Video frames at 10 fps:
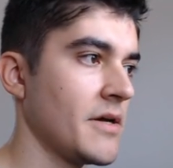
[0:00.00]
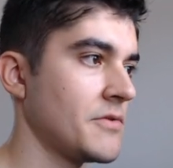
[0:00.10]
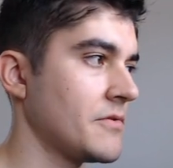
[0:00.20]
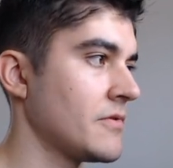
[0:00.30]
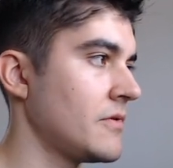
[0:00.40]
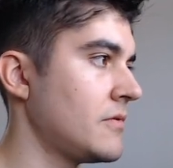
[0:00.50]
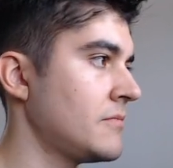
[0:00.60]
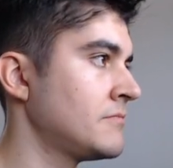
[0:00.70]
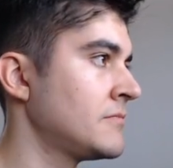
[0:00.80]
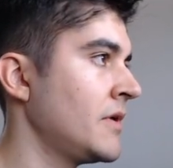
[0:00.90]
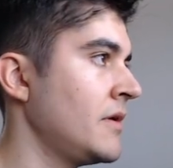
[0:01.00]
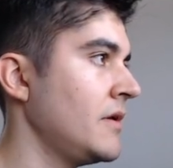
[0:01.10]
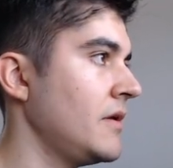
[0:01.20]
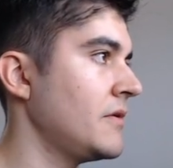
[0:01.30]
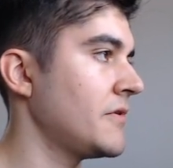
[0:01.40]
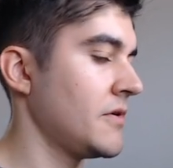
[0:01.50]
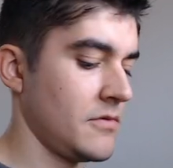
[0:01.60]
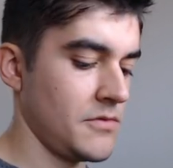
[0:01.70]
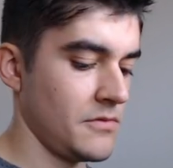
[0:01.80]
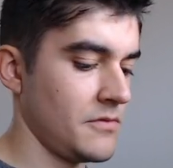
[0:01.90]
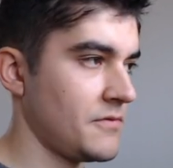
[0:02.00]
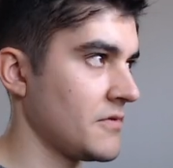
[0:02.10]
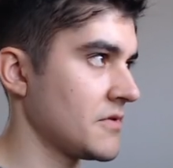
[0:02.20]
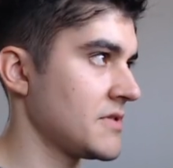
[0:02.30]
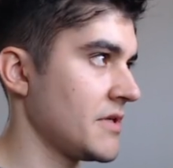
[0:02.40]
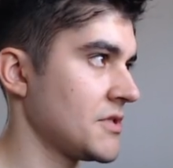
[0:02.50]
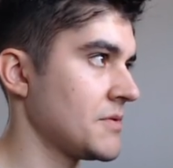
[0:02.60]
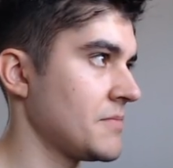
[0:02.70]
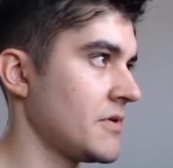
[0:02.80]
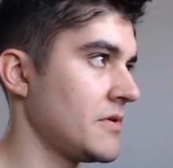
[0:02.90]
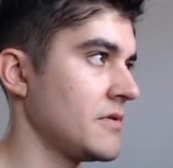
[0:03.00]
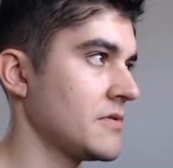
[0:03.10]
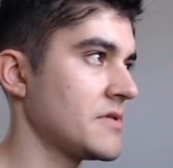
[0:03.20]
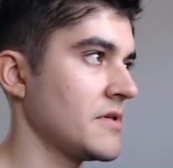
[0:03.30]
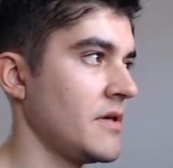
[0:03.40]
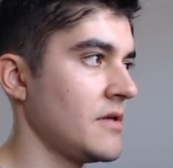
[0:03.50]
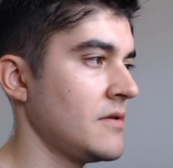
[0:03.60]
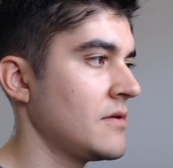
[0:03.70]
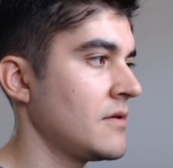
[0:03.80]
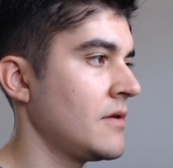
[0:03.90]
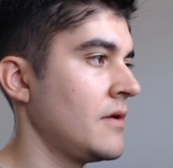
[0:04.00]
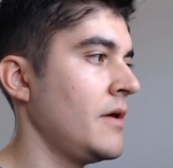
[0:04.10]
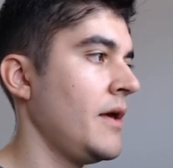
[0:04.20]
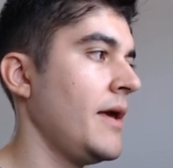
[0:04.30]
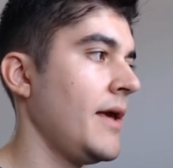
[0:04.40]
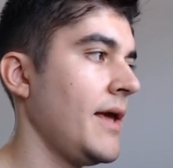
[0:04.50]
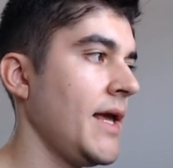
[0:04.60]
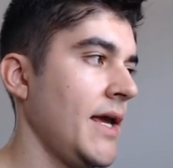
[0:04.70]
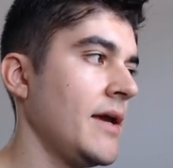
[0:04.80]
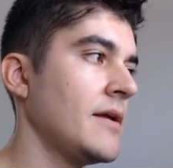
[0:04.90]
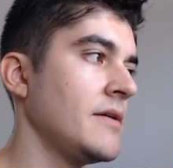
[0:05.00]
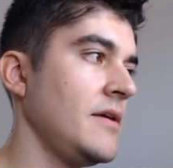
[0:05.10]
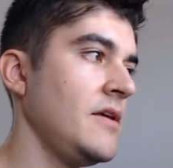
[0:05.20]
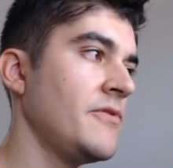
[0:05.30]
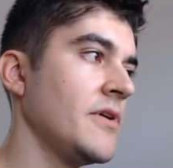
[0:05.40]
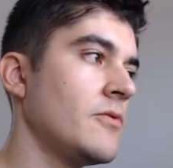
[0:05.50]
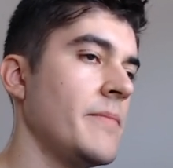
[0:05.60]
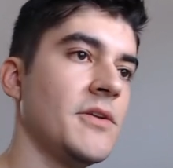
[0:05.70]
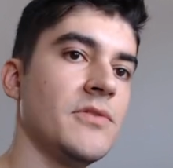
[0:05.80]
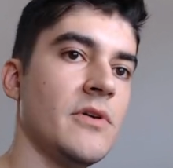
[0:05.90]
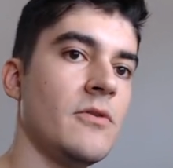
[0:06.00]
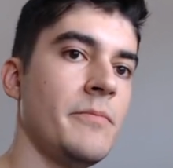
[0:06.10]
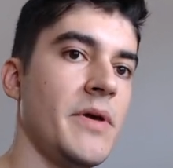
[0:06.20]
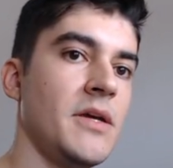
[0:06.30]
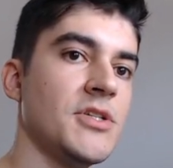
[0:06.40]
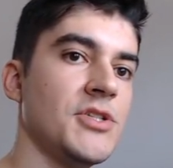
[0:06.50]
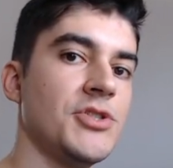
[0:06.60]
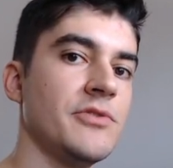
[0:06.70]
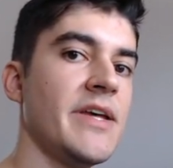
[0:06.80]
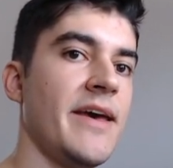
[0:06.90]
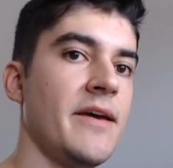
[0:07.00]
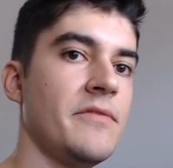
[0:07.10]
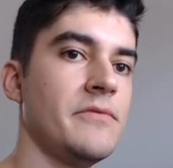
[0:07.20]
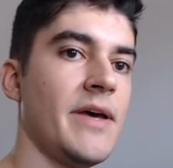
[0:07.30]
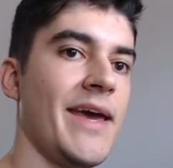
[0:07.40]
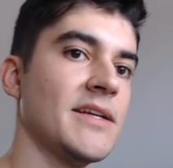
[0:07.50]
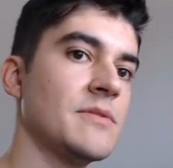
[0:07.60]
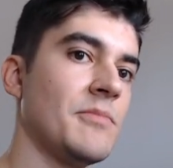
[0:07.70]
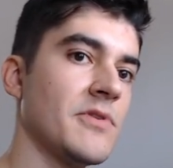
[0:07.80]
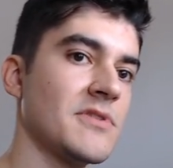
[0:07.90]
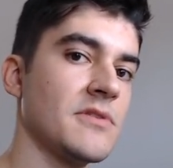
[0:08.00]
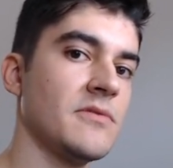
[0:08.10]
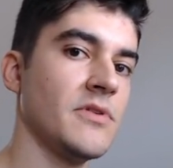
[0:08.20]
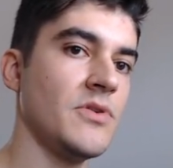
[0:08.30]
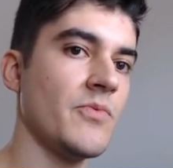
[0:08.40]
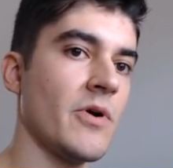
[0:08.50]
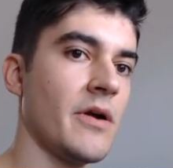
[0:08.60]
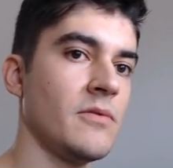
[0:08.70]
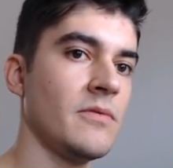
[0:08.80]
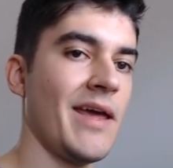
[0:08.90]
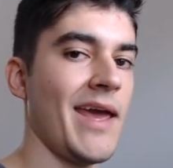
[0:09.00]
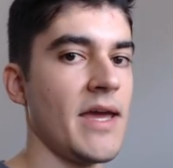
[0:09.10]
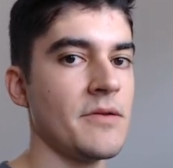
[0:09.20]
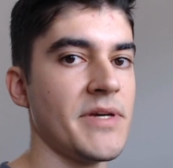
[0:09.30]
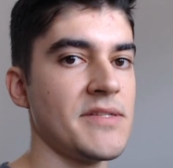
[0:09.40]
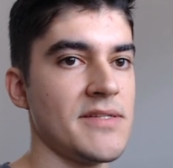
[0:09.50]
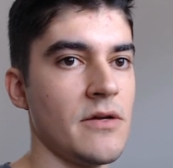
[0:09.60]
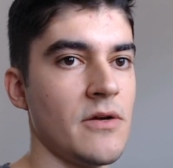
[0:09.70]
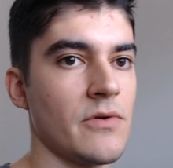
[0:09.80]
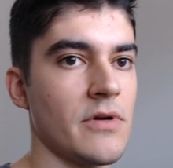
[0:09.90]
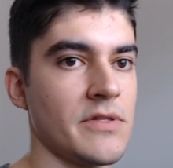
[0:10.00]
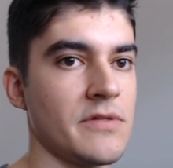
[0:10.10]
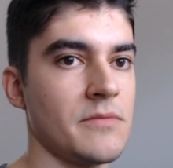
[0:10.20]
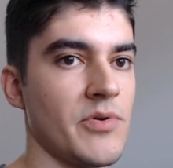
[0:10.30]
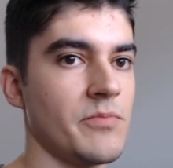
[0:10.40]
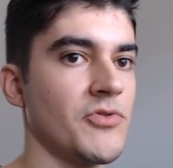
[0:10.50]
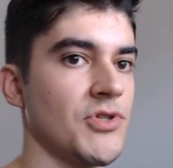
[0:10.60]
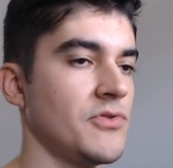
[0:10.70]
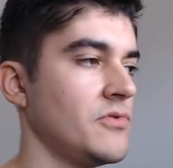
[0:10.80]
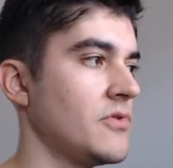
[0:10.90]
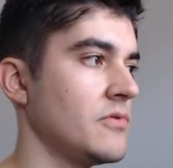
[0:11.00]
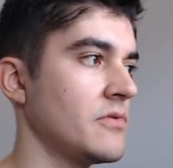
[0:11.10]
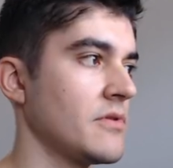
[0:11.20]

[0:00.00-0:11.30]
to Chrome. If I go to /products again, and if I go back to the homepage, I should have Xbox on the URL and my secret promotional code.